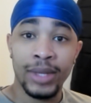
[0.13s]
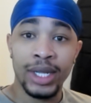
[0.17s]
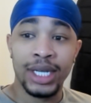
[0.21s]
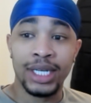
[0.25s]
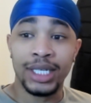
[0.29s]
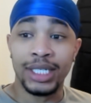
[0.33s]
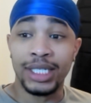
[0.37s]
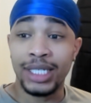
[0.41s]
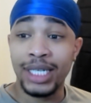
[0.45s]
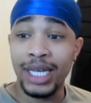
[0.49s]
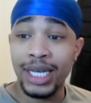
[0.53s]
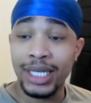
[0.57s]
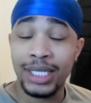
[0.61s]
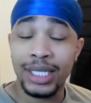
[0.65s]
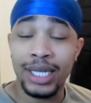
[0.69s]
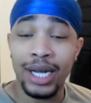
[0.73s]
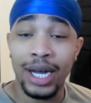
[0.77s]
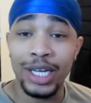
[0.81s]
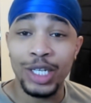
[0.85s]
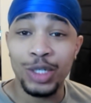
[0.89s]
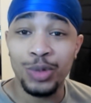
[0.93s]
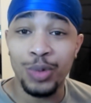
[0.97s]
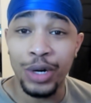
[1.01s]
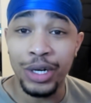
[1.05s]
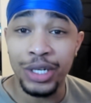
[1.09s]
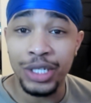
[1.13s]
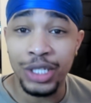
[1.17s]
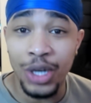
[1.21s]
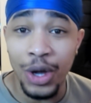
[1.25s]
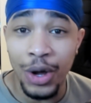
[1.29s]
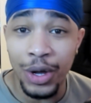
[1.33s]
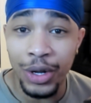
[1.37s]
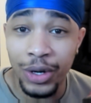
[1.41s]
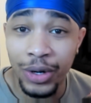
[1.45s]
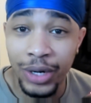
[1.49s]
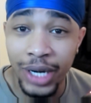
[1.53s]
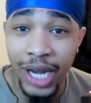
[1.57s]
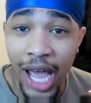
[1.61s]
Yes, guys, what is
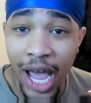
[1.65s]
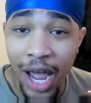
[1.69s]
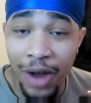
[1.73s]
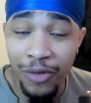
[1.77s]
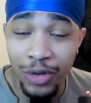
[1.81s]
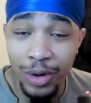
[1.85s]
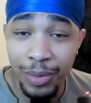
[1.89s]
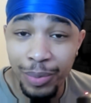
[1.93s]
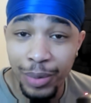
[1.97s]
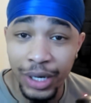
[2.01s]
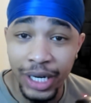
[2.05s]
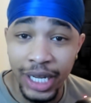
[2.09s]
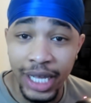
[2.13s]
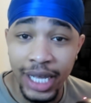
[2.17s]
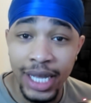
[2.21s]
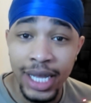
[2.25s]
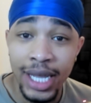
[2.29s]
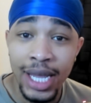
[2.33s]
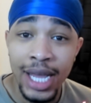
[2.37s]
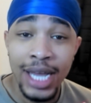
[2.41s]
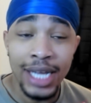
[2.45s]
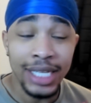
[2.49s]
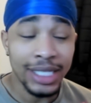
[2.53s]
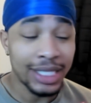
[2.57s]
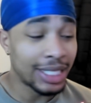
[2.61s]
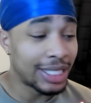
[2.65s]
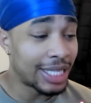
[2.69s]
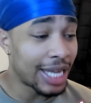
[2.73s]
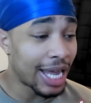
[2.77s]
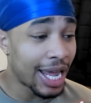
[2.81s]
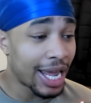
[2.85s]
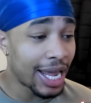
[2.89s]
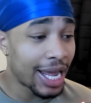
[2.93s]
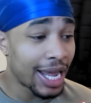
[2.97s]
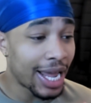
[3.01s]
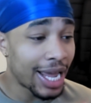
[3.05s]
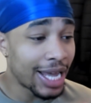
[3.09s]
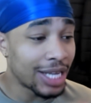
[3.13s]
going on, everybody?
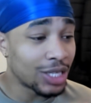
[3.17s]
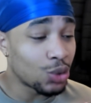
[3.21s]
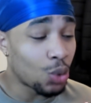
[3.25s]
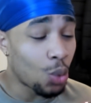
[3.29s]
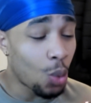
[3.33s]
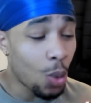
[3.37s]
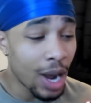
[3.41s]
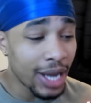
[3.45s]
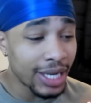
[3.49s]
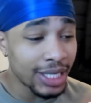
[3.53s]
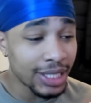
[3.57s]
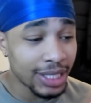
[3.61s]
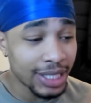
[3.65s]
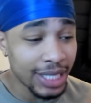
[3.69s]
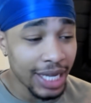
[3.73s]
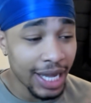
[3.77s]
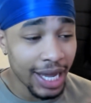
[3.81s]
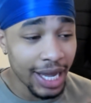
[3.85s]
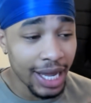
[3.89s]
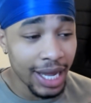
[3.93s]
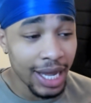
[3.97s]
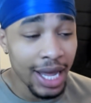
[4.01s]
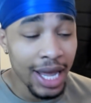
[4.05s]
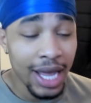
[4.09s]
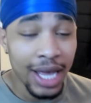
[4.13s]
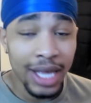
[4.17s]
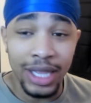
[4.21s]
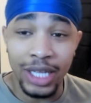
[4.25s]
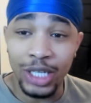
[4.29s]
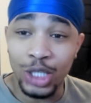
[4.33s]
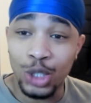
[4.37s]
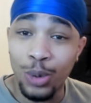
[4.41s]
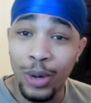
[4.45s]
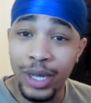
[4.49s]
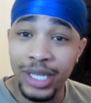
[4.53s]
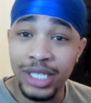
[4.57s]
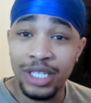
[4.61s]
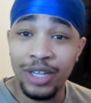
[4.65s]
Today is Wednesday, the
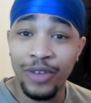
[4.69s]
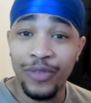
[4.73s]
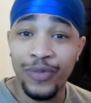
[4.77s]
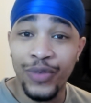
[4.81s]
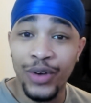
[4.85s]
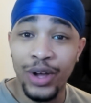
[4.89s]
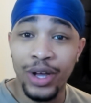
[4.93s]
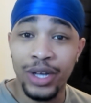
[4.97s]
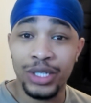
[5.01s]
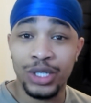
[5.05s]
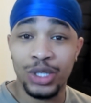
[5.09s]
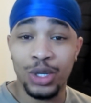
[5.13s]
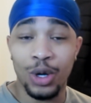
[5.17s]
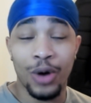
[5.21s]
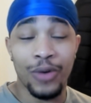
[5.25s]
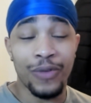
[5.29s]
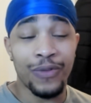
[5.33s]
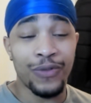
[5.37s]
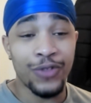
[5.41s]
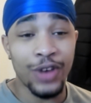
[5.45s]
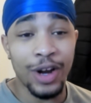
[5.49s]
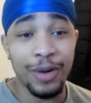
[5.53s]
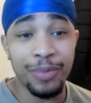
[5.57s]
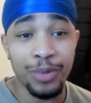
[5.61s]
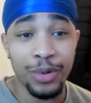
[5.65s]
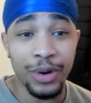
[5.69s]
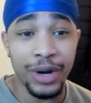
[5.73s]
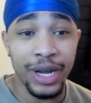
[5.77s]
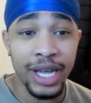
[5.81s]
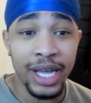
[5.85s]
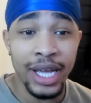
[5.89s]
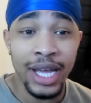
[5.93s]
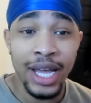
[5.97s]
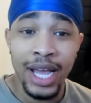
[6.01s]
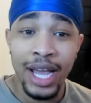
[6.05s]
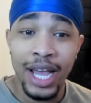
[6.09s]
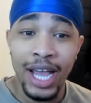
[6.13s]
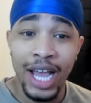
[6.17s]
21st of February,
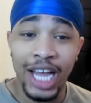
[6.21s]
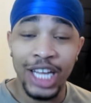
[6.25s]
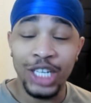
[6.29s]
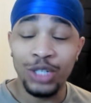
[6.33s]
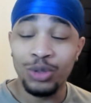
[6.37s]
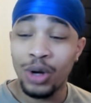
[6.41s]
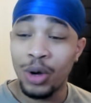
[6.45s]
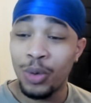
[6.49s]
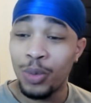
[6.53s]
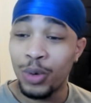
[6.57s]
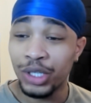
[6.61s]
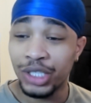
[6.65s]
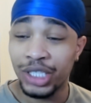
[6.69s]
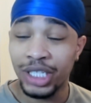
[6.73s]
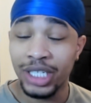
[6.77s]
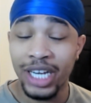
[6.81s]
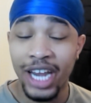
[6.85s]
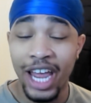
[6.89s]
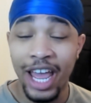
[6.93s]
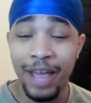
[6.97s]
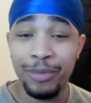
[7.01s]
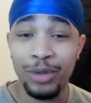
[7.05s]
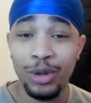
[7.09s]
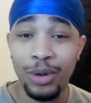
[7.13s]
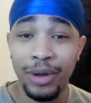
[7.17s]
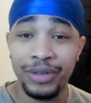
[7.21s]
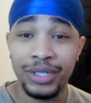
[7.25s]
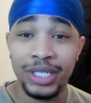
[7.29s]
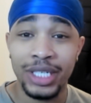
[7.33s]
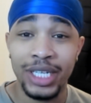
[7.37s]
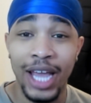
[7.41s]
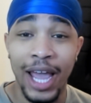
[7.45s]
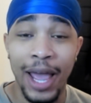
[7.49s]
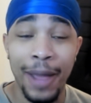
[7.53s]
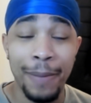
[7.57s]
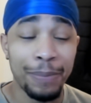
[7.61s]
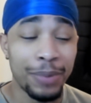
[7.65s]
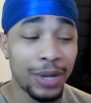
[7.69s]
and you are watching
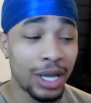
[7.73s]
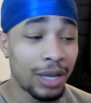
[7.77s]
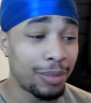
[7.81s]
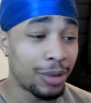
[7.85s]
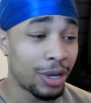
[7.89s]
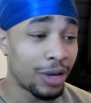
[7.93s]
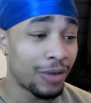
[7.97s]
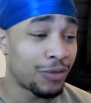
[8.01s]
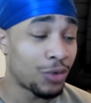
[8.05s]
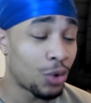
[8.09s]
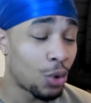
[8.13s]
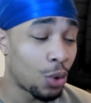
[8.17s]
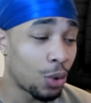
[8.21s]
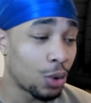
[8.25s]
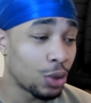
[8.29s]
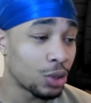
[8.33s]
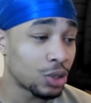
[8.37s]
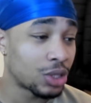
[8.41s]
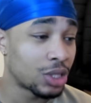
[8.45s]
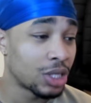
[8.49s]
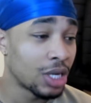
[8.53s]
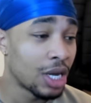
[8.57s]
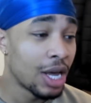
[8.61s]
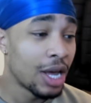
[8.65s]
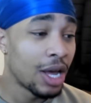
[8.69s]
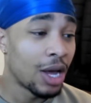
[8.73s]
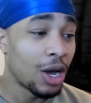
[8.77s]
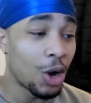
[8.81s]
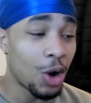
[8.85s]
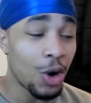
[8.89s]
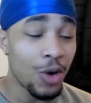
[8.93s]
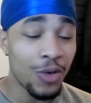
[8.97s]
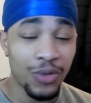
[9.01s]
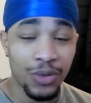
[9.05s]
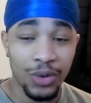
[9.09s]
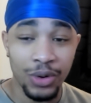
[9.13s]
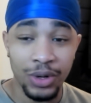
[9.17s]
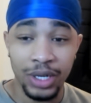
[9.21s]
mufcMPB, of course,
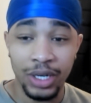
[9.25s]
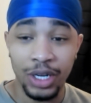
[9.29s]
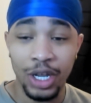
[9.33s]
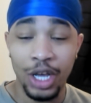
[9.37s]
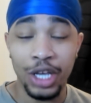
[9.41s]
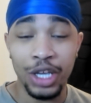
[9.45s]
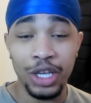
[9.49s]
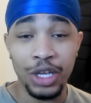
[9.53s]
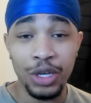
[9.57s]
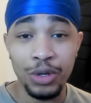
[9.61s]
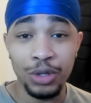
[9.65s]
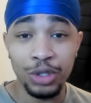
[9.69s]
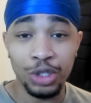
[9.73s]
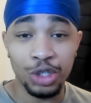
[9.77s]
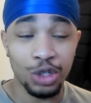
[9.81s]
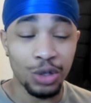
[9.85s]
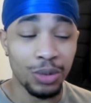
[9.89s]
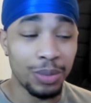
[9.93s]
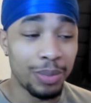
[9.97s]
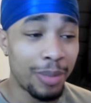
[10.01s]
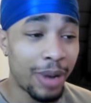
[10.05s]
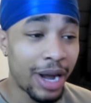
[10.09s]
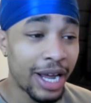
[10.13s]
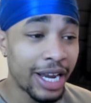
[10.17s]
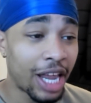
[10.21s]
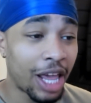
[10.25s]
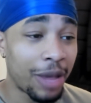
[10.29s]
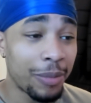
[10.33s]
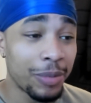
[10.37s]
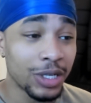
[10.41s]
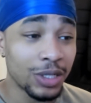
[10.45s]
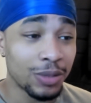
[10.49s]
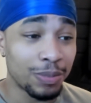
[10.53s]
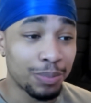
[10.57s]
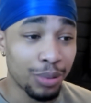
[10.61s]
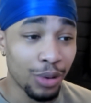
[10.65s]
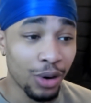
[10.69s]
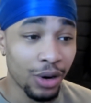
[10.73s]
over on YouTube. My name is
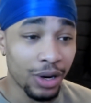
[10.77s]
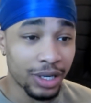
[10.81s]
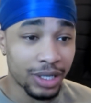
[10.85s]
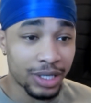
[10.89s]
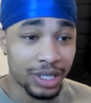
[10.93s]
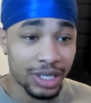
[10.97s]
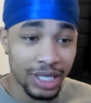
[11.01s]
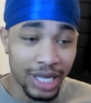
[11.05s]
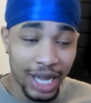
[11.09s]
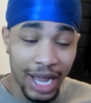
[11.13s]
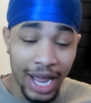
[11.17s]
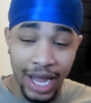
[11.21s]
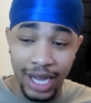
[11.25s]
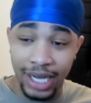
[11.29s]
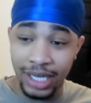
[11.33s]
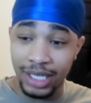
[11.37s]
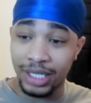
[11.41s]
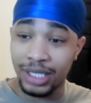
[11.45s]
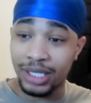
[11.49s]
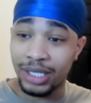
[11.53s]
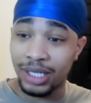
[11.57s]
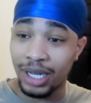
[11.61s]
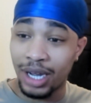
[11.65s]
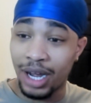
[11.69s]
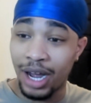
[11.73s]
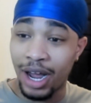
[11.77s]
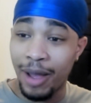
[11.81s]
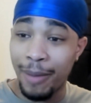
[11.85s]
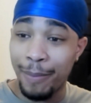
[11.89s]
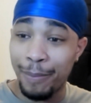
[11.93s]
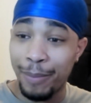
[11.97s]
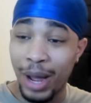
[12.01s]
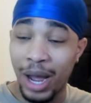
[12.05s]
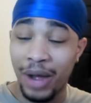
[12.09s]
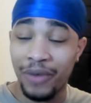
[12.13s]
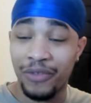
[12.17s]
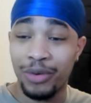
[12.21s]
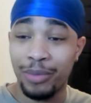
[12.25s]
Brooks, and I'm
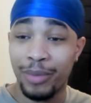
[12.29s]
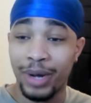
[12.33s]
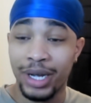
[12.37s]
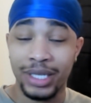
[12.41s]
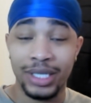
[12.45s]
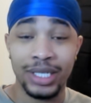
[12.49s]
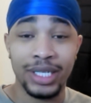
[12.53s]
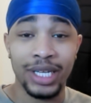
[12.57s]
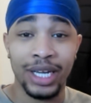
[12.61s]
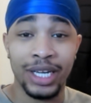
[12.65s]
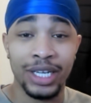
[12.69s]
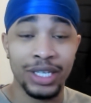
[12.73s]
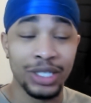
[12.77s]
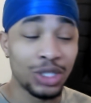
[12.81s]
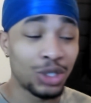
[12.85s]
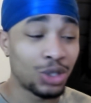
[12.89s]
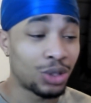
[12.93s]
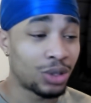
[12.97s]
back for my second